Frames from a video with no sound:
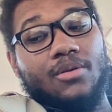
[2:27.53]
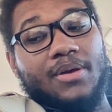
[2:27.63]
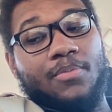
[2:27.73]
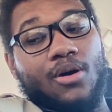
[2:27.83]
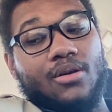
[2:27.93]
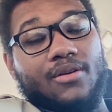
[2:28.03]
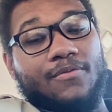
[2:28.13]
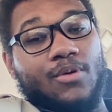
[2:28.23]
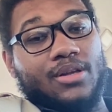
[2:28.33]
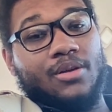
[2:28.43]
to be part
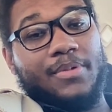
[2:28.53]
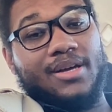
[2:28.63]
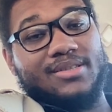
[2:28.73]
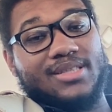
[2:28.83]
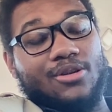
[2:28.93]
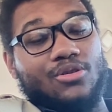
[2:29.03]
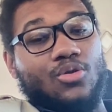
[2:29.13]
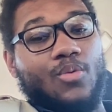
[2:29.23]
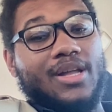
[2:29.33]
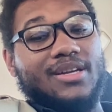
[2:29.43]
of what could be considered
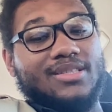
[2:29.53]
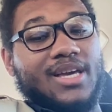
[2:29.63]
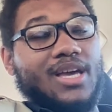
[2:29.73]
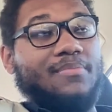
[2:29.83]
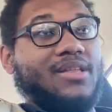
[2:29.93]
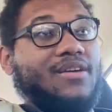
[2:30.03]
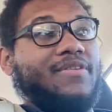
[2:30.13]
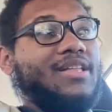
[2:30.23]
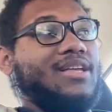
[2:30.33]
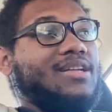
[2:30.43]
the winning team in the
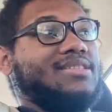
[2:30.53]
event that,